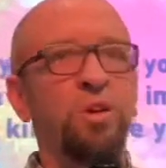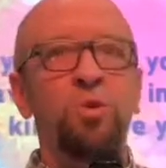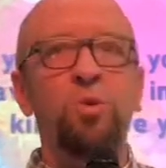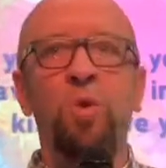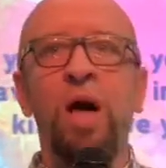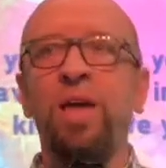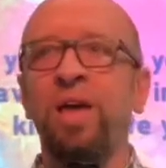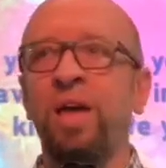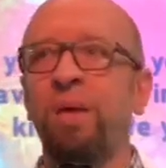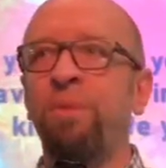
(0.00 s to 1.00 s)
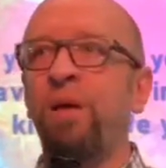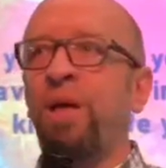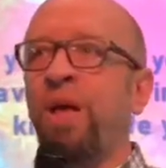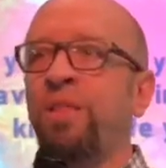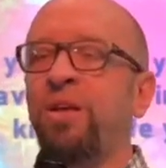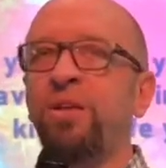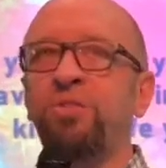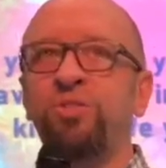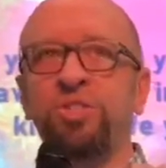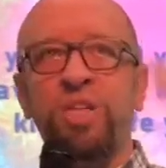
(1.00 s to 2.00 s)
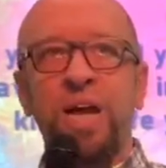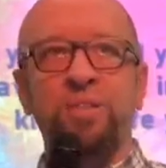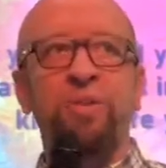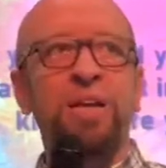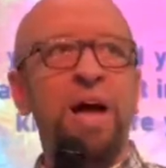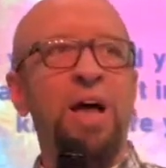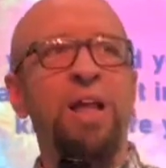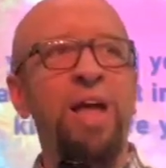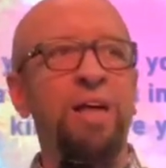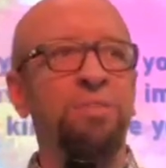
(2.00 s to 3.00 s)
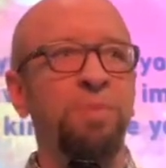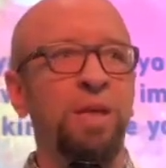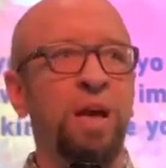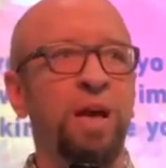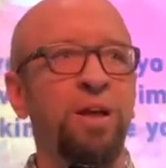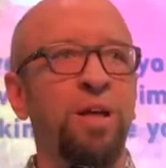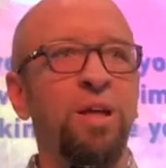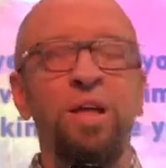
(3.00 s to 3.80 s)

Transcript: who I am and the trajectory God has me on